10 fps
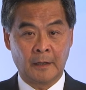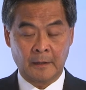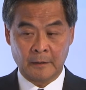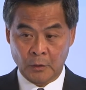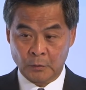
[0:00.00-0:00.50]

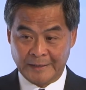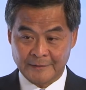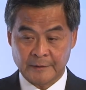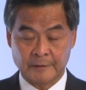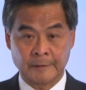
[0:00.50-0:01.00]
Low
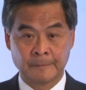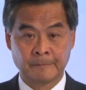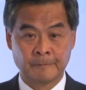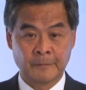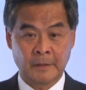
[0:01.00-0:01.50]
density
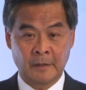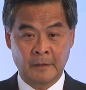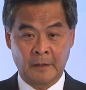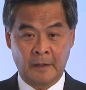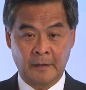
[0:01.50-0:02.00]

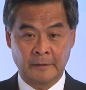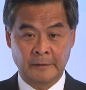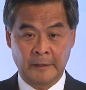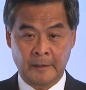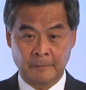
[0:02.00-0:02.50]

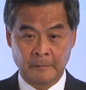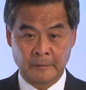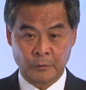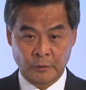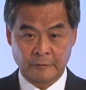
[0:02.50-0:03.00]
and
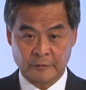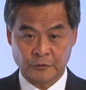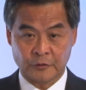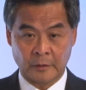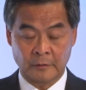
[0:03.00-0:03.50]
good
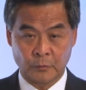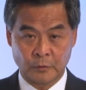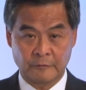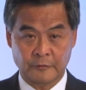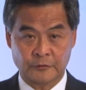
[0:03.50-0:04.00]

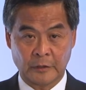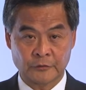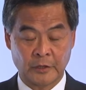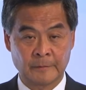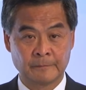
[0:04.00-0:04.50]

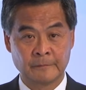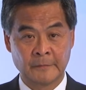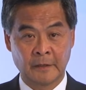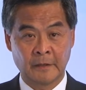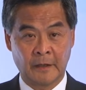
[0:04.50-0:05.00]
infrastructure,
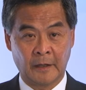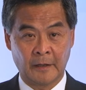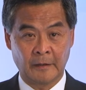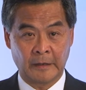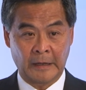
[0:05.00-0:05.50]

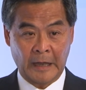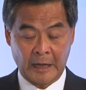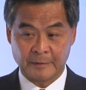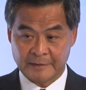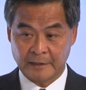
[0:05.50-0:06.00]
a
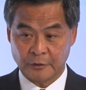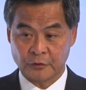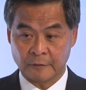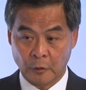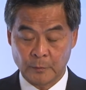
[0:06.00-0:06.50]
high
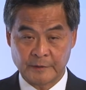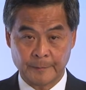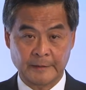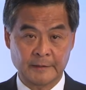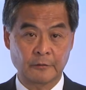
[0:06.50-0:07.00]
percentage of open
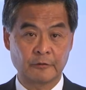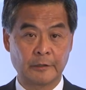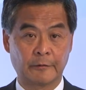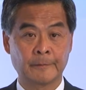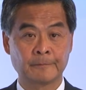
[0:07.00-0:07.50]
space and
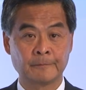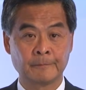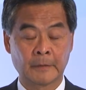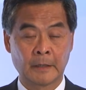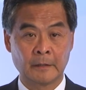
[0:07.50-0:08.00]
greenery
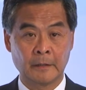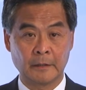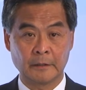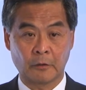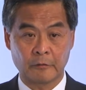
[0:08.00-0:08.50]

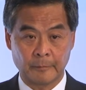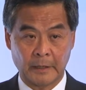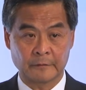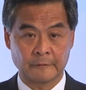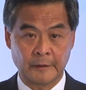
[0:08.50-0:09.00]
in the northern
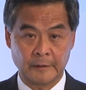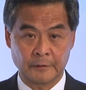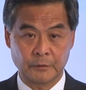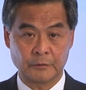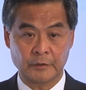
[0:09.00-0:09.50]
part of
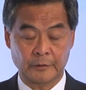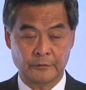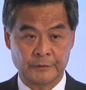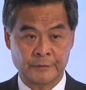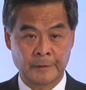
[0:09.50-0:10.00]
the New
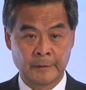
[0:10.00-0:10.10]
Territories.